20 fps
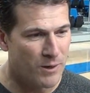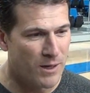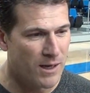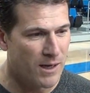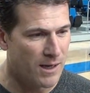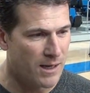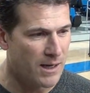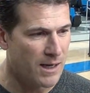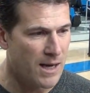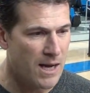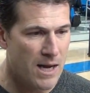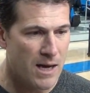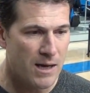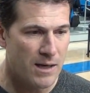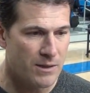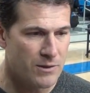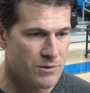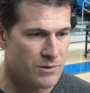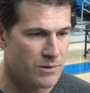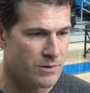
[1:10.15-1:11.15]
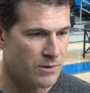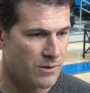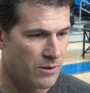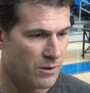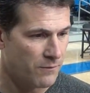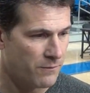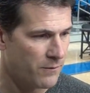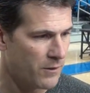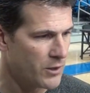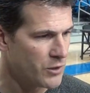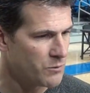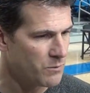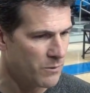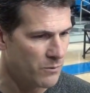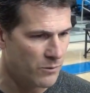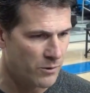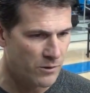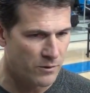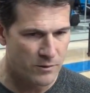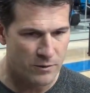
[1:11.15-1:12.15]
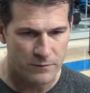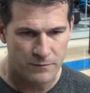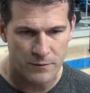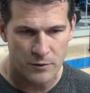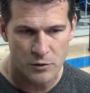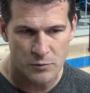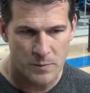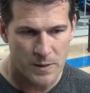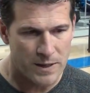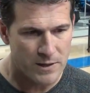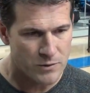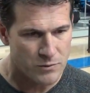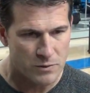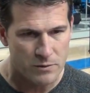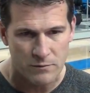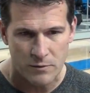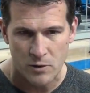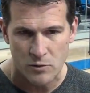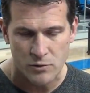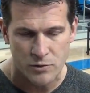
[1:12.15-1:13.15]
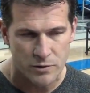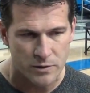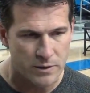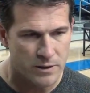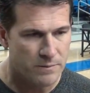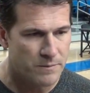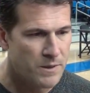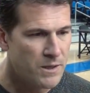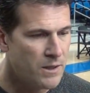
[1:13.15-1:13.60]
We got a lot of guys, you know, our freshmen were on their first Pac-12 road trip.